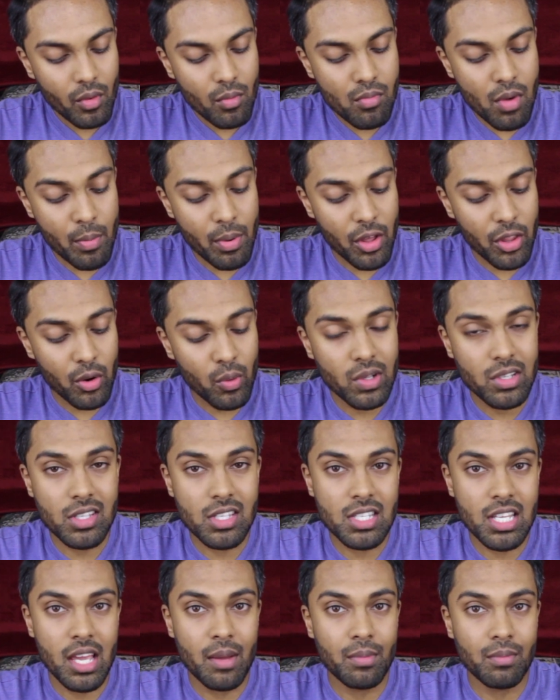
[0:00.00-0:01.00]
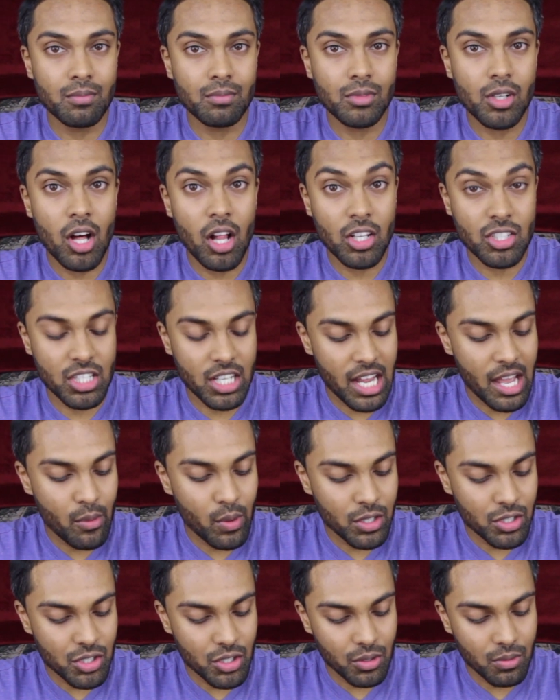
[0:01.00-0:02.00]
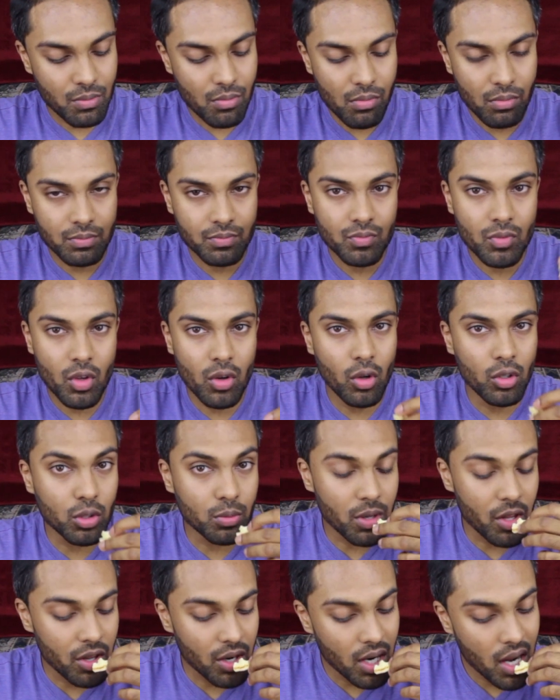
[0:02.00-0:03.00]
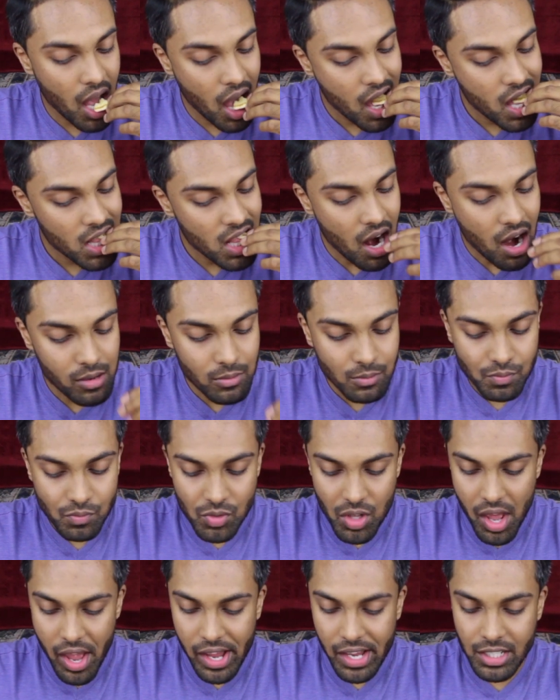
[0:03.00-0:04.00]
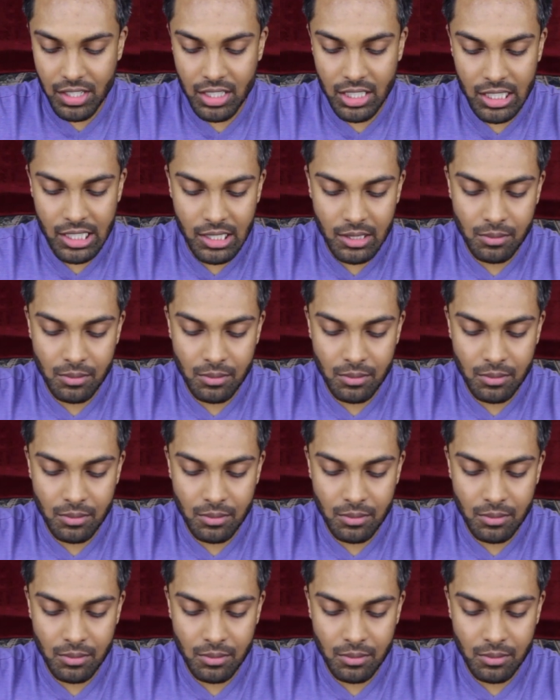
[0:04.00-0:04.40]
My brother went to the same college that I went to, older brother, and